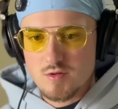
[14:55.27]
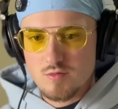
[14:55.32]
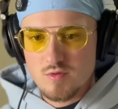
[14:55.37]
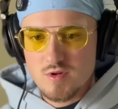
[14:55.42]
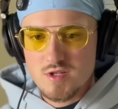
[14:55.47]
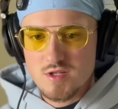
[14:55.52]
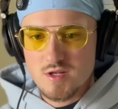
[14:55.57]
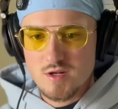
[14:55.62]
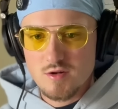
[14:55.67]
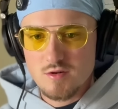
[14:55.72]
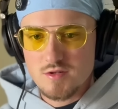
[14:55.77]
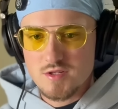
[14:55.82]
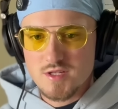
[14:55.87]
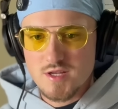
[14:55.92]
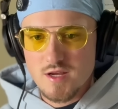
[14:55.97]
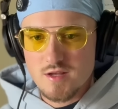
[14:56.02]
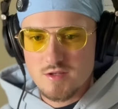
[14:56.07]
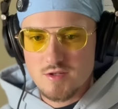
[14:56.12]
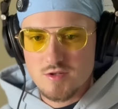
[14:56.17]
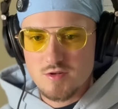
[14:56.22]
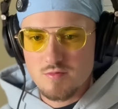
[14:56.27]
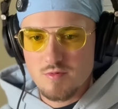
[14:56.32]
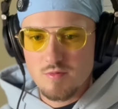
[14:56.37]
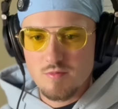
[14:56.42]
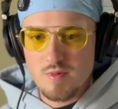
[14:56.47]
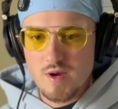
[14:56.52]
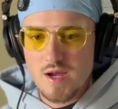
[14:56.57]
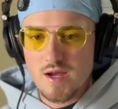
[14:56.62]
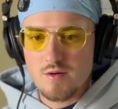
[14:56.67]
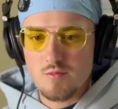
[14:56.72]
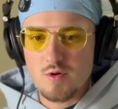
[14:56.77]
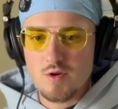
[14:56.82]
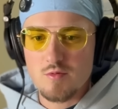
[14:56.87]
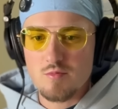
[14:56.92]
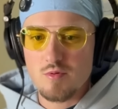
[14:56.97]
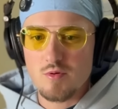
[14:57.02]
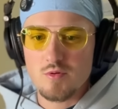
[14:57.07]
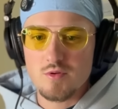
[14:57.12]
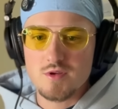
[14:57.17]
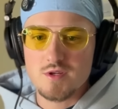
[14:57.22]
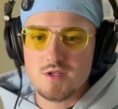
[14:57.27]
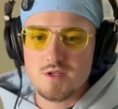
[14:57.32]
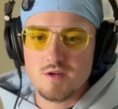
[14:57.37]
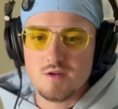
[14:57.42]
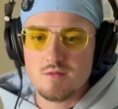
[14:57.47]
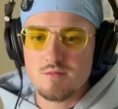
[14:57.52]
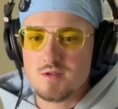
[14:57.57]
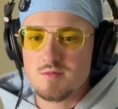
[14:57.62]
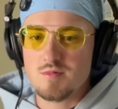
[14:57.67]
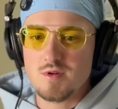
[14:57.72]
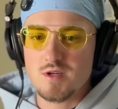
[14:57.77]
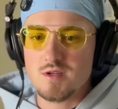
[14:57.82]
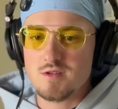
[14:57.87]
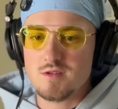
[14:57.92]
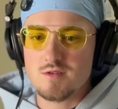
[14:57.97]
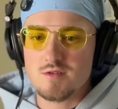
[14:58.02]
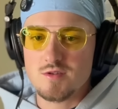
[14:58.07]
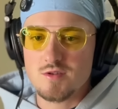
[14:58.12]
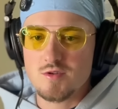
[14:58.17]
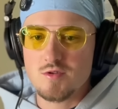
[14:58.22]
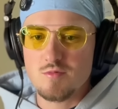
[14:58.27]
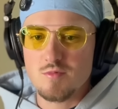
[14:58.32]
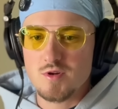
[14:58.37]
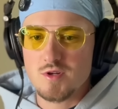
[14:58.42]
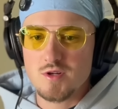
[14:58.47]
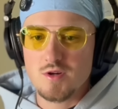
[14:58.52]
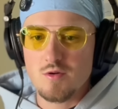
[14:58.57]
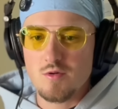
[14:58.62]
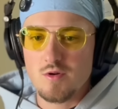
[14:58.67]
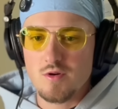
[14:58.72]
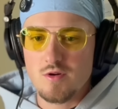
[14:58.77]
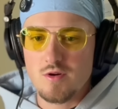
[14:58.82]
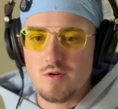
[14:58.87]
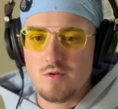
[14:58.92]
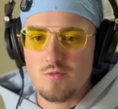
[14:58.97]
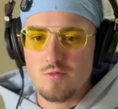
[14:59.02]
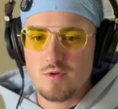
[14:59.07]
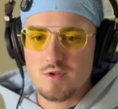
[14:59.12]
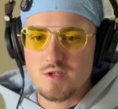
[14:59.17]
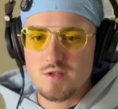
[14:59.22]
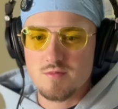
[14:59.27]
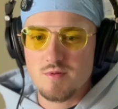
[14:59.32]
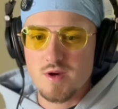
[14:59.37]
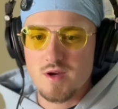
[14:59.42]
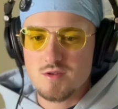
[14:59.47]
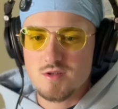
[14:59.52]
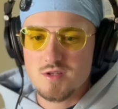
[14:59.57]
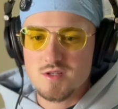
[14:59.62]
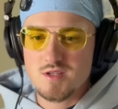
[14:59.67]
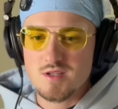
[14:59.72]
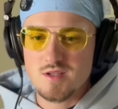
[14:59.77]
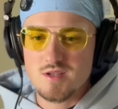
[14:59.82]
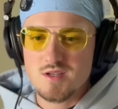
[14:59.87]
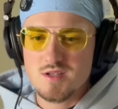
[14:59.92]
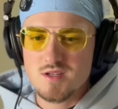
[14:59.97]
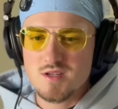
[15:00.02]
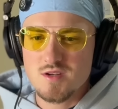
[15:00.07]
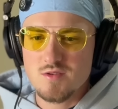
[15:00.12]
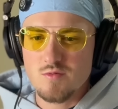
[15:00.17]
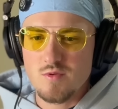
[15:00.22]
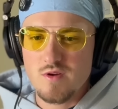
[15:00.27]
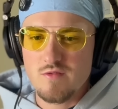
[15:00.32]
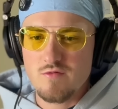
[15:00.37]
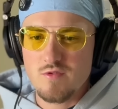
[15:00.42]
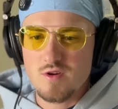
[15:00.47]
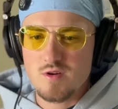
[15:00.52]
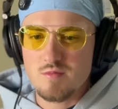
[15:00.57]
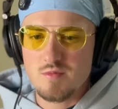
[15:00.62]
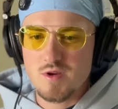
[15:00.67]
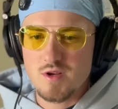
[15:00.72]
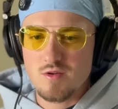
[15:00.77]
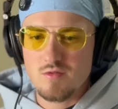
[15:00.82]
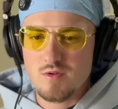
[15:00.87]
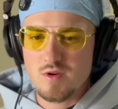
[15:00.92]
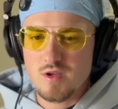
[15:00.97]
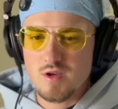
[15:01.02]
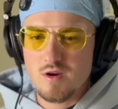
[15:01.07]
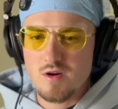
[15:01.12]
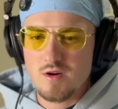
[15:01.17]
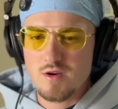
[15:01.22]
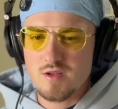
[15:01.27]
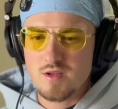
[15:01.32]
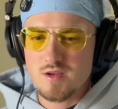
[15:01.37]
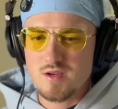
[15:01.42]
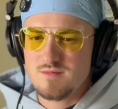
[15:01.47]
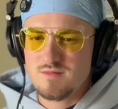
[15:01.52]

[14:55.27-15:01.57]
the reason it'll sound super bad when you pull this up is because there's too much going on in one spot. Just listen, wait for it to be really ugly,